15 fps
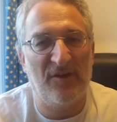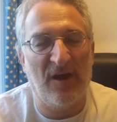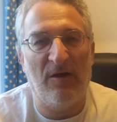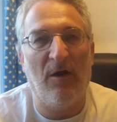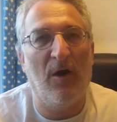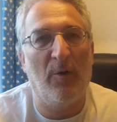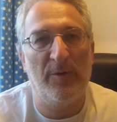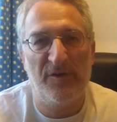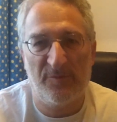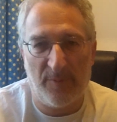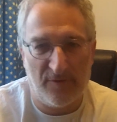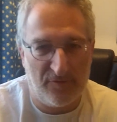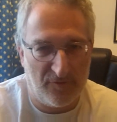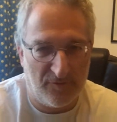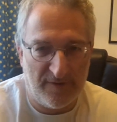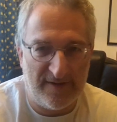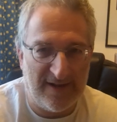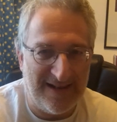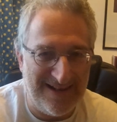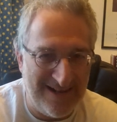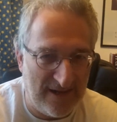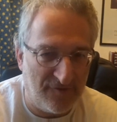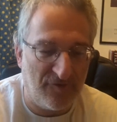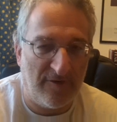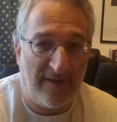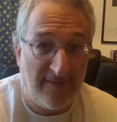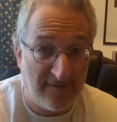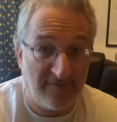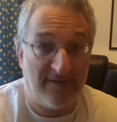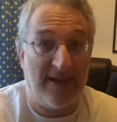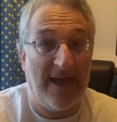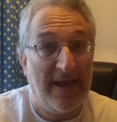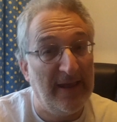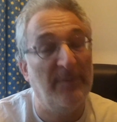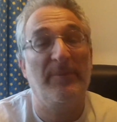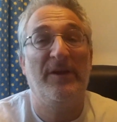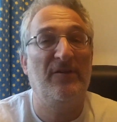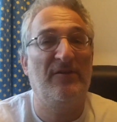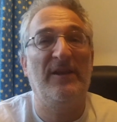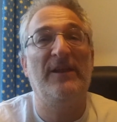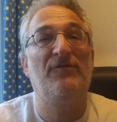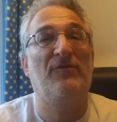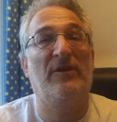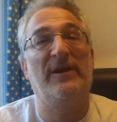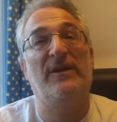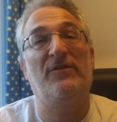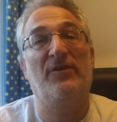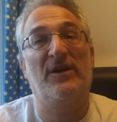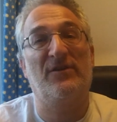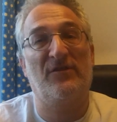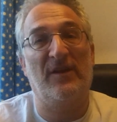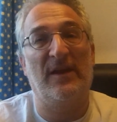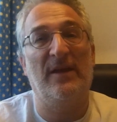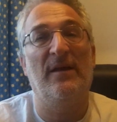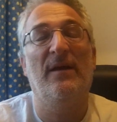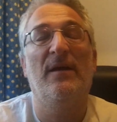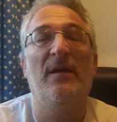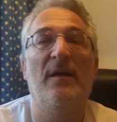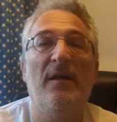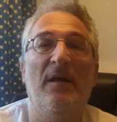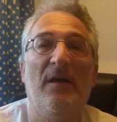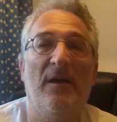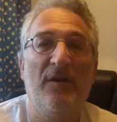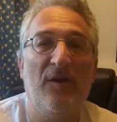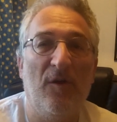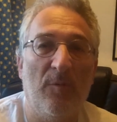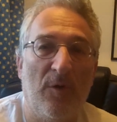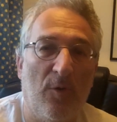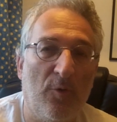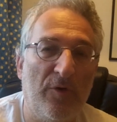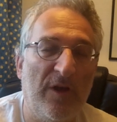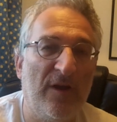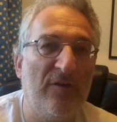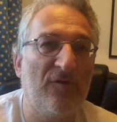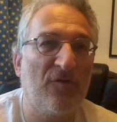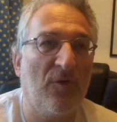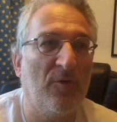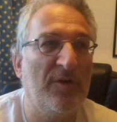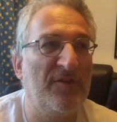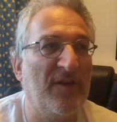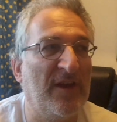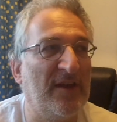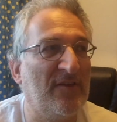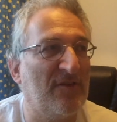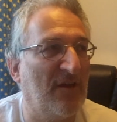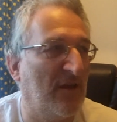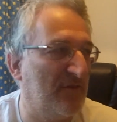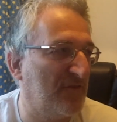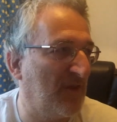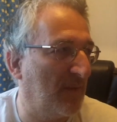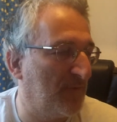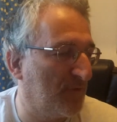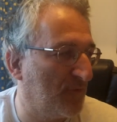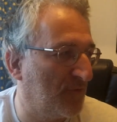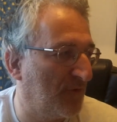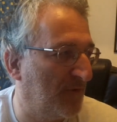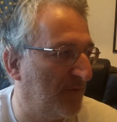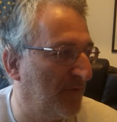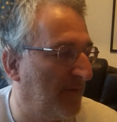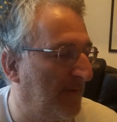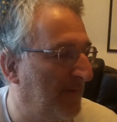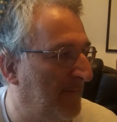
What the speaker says: You know, are we supposed to read it literally, that an ape is literally addressing a human audience? Or is it some sort of,